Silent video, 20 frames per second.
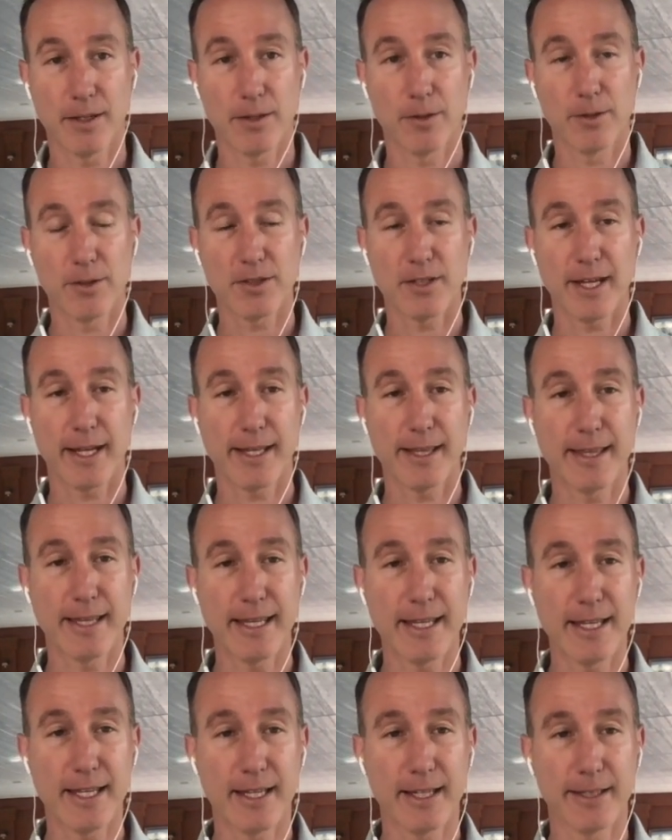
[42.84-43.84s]
Looks like
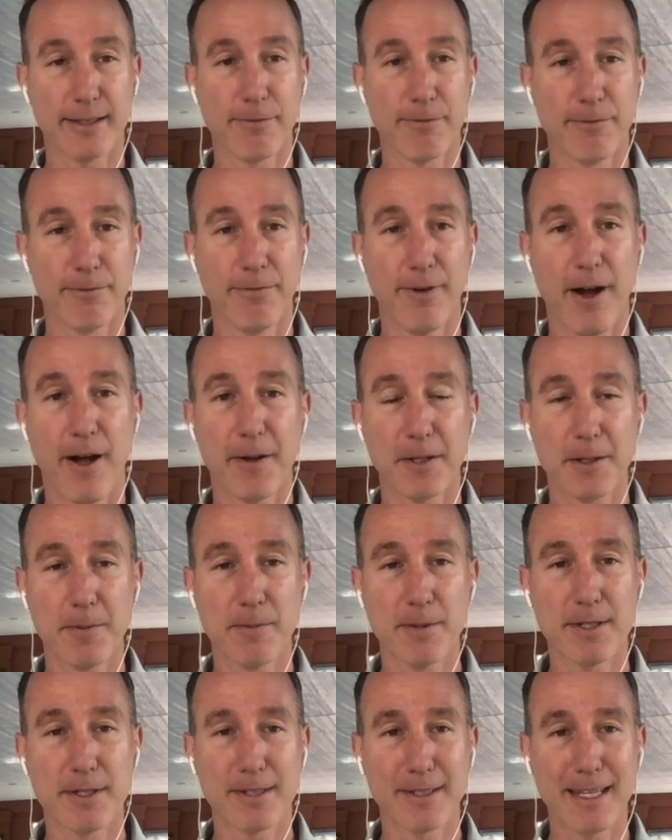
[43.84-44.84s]
the
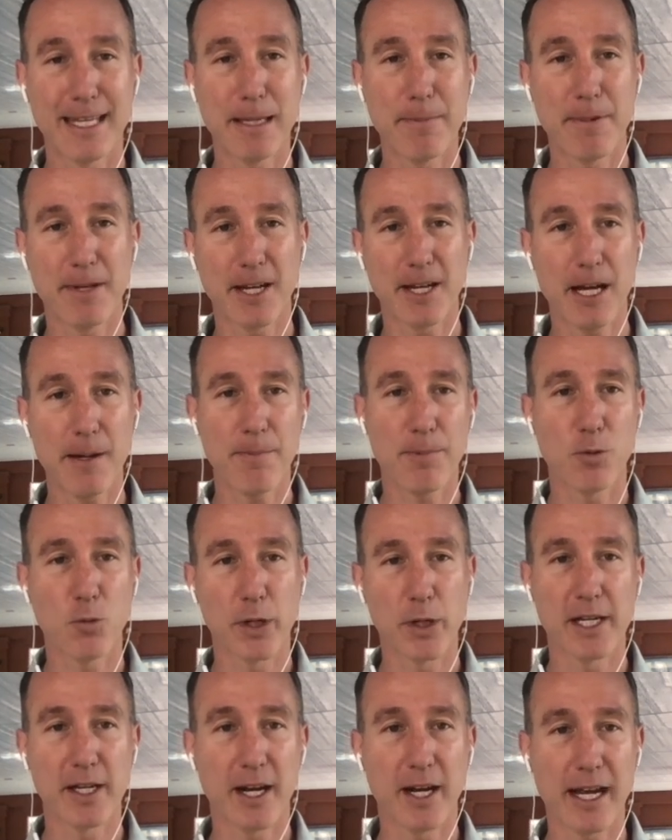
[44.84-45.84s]
volume is keeping up.
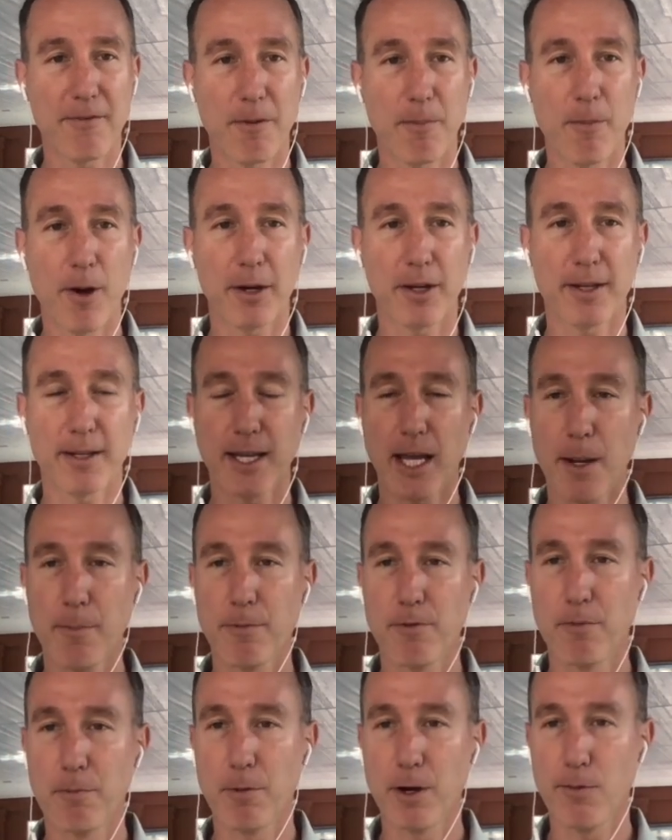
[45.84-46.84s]
We have a market
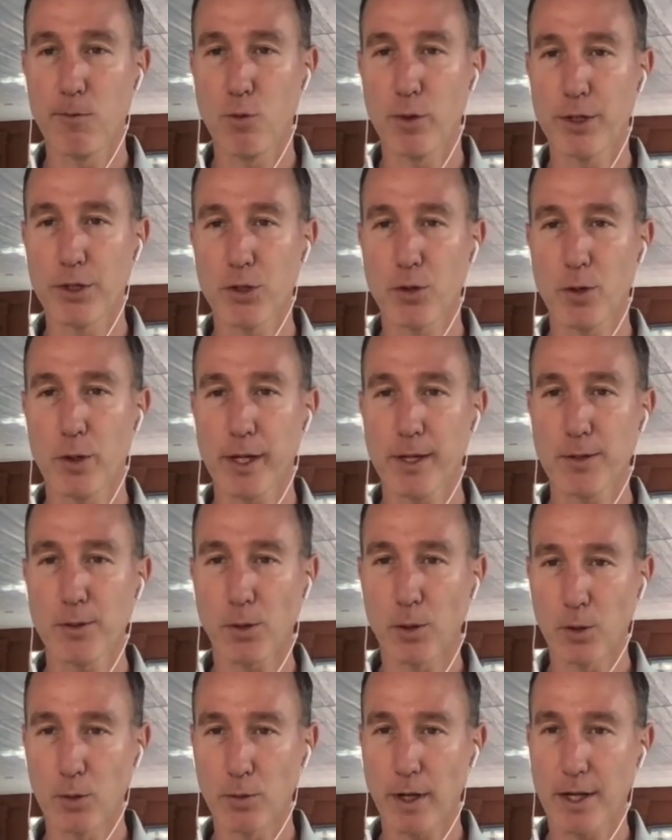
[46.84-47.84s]
cap of above $1 trillion,
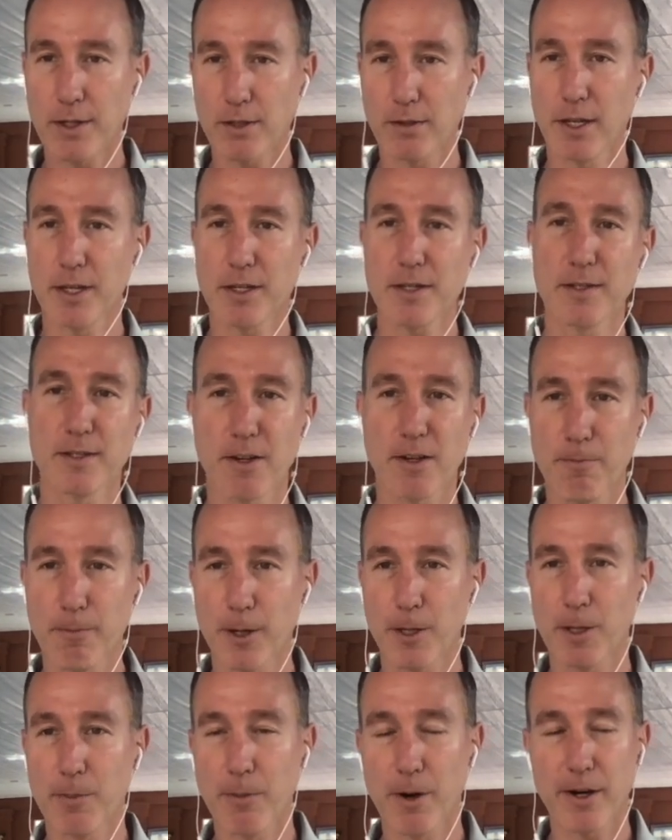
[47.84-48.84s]
so congratulations,
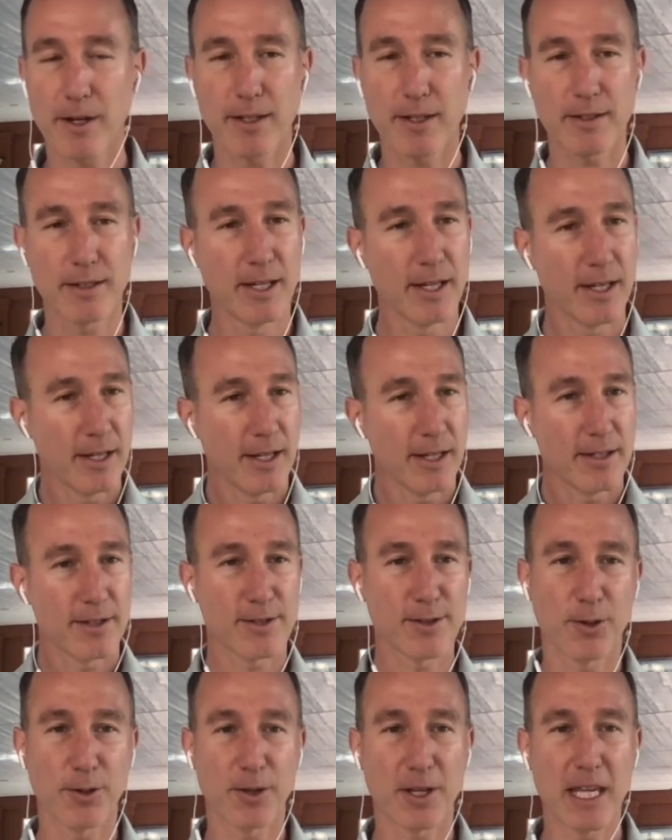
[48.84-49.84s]
everybody in the market.
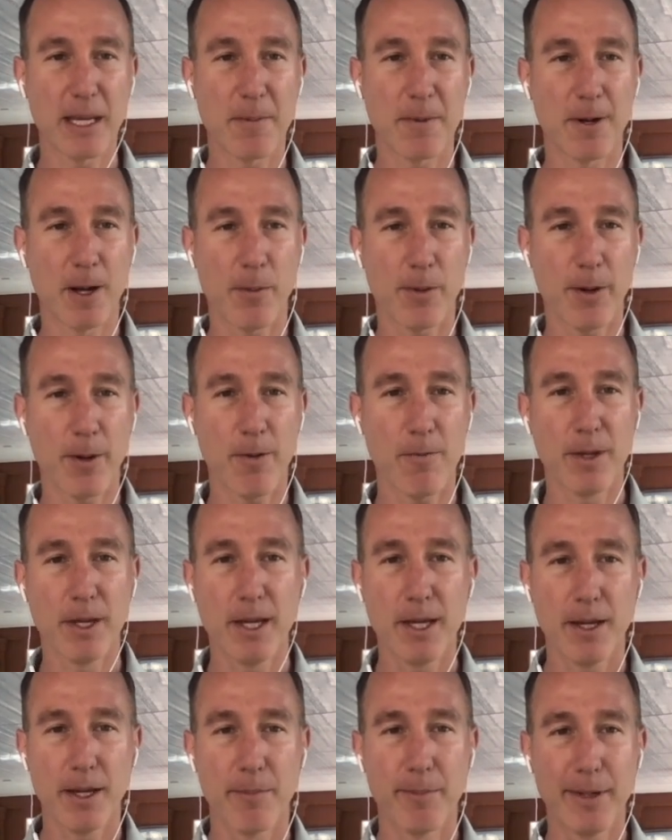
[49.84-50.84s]
Still keeping up there.
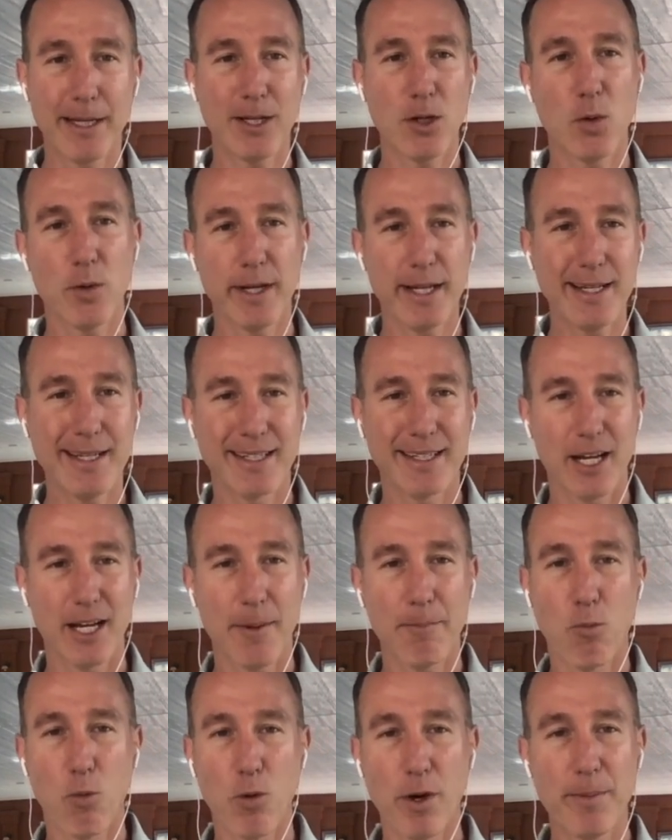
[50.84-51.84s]
Bitcoin
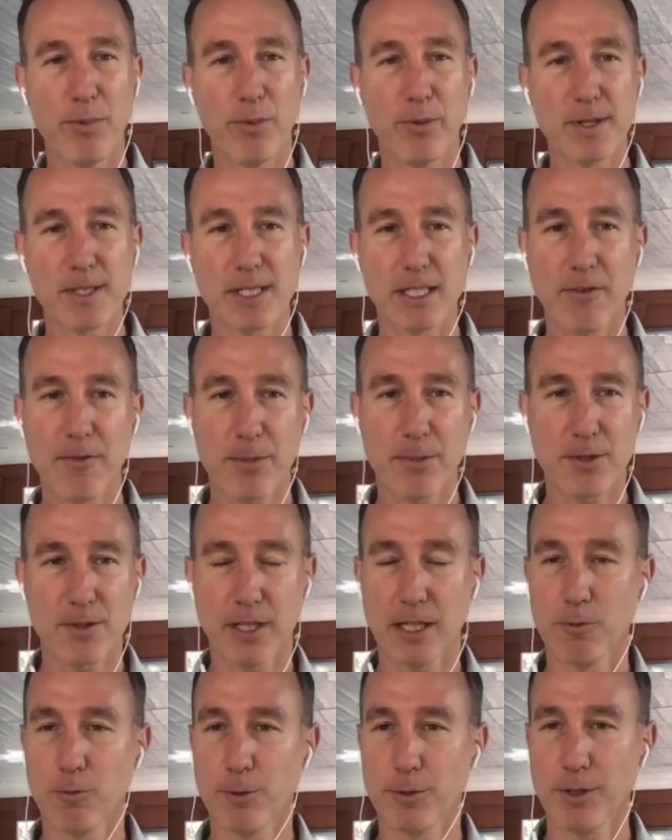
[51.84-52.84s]
up
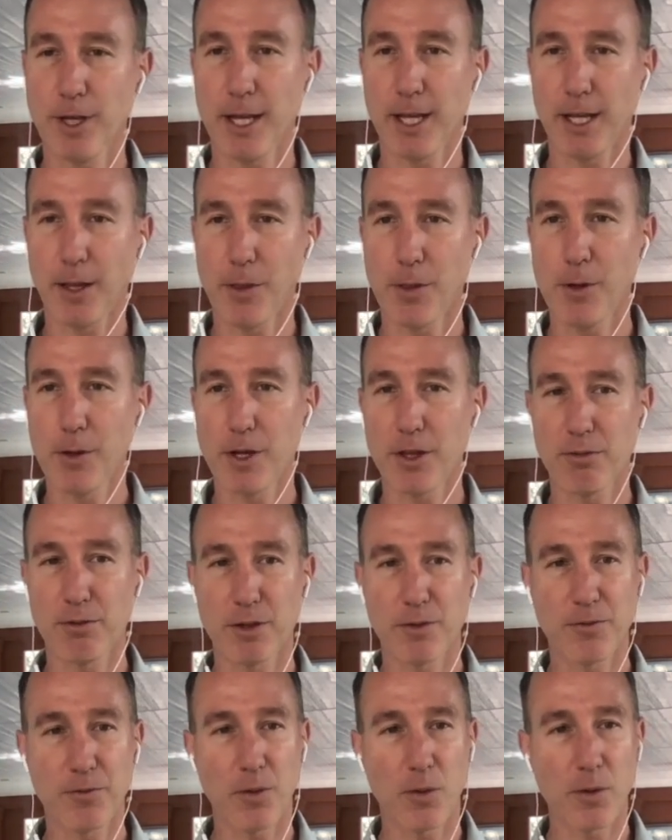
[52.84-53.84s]
1.7%. We'll take it,
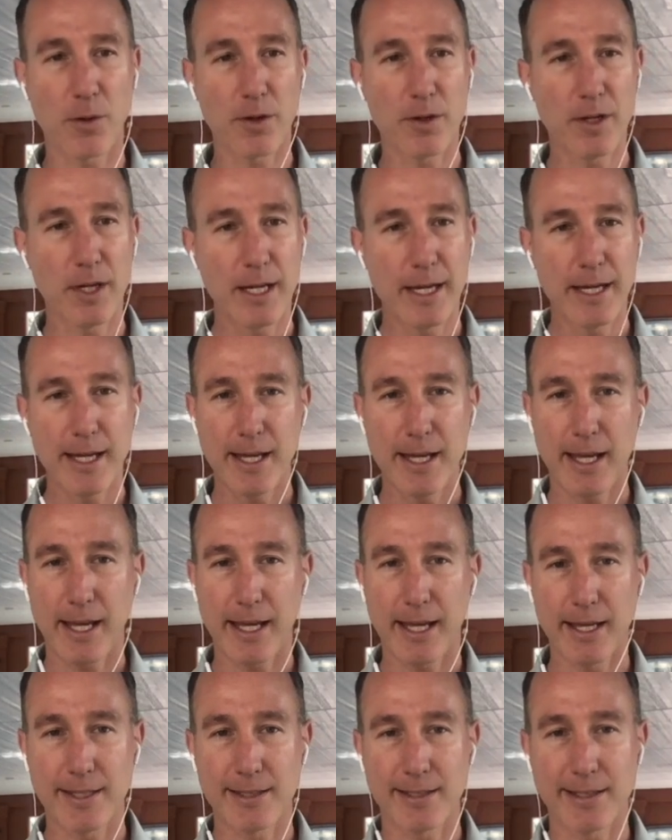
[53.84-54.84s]
33.4.
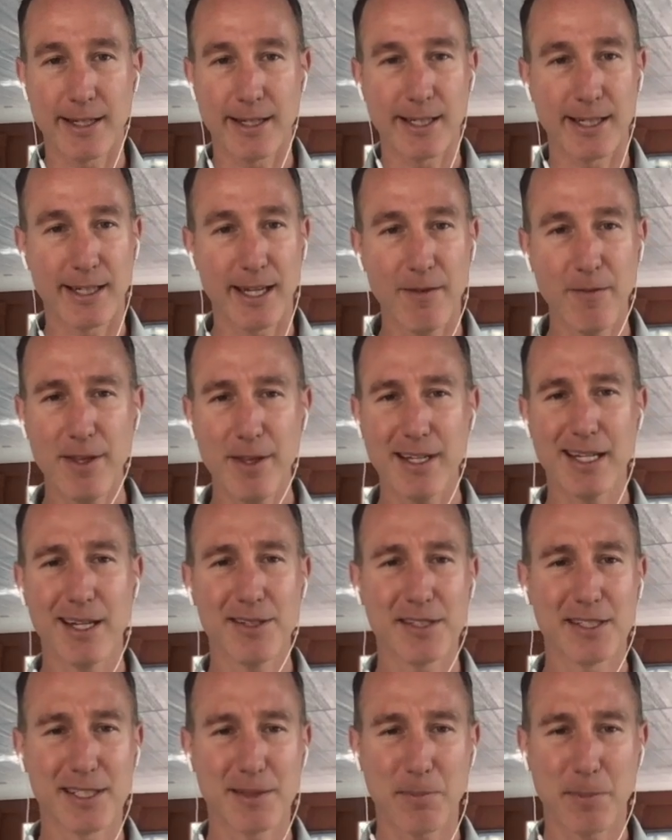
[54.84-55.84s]
And everything
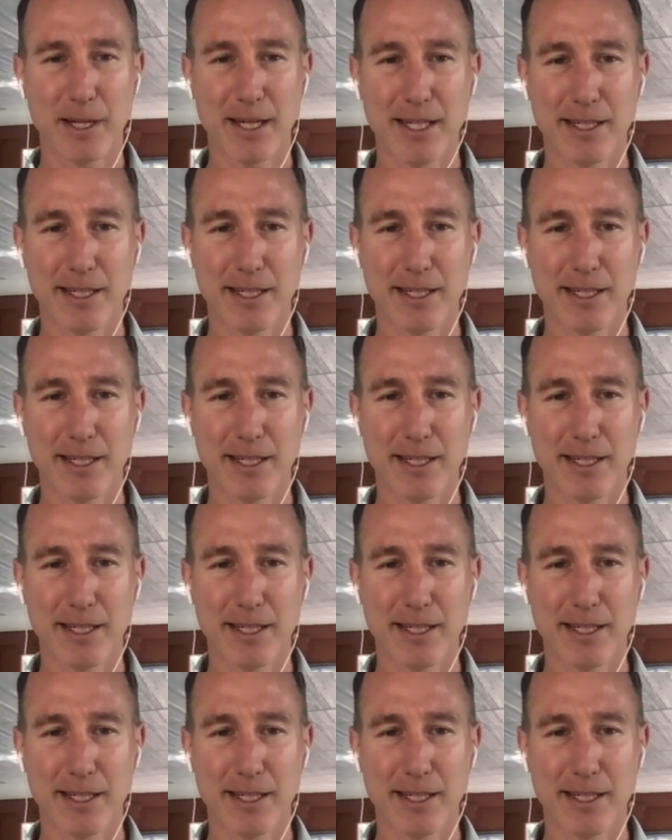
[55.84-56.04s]
else is